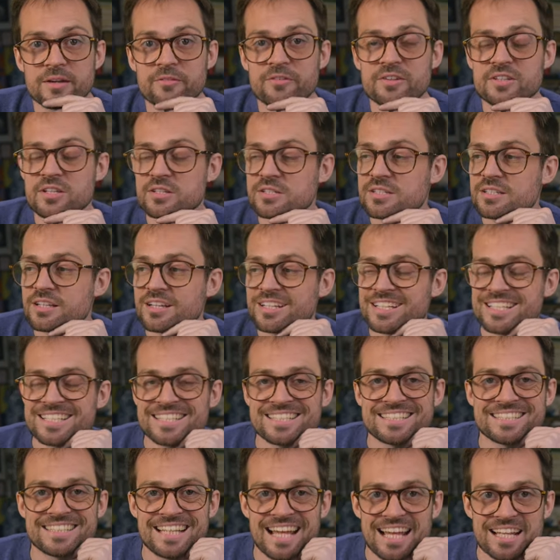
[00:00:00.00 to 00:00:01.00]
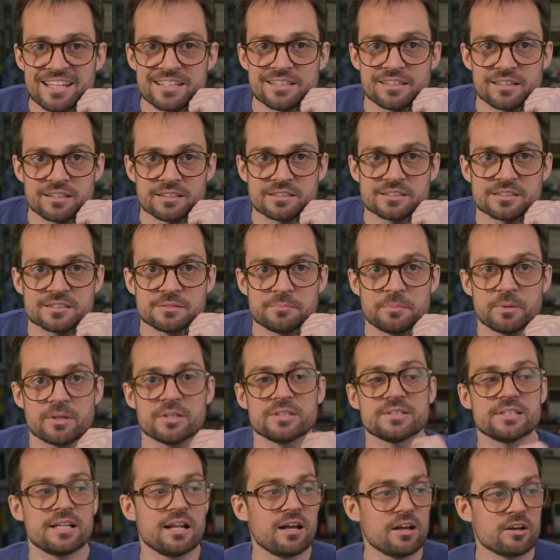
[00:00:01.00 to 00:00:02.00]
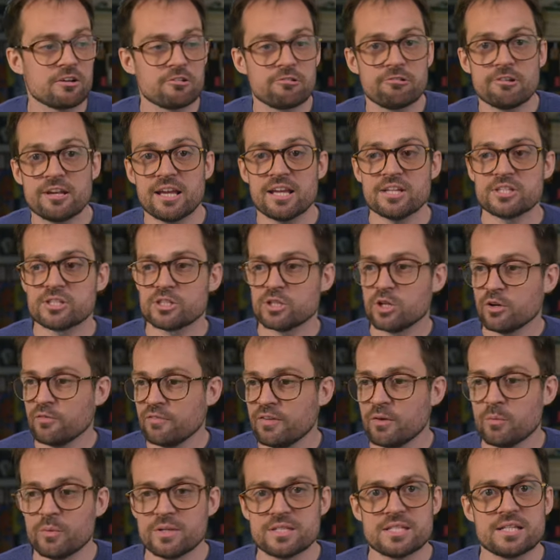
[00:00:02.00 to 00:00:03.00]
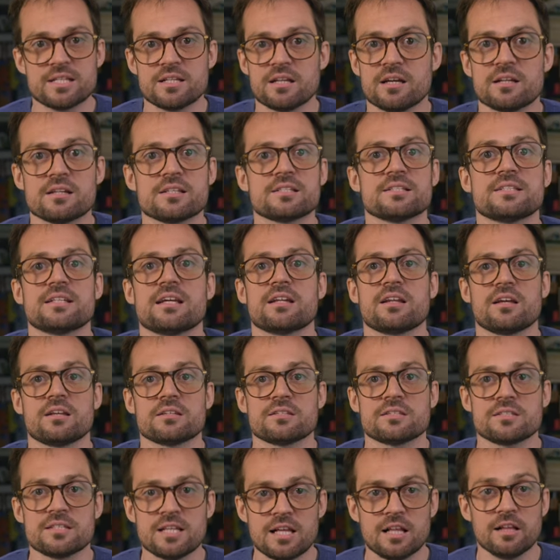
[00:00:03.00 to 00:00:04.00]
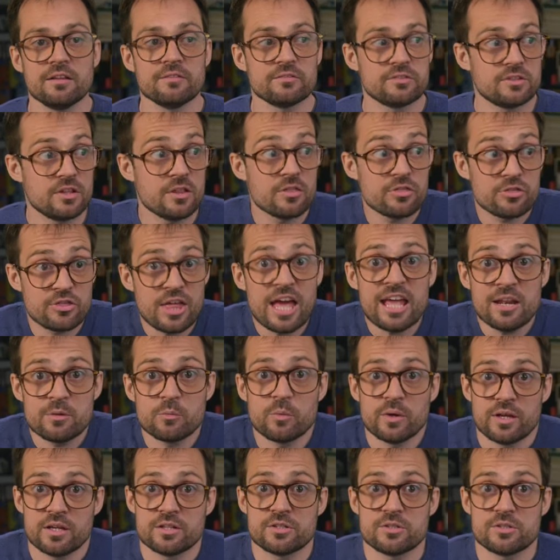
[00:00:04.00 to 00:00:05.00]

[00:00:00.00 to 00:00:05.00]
if it doesn't understand us, because in our creation of it we didn't understand ourselves, then we are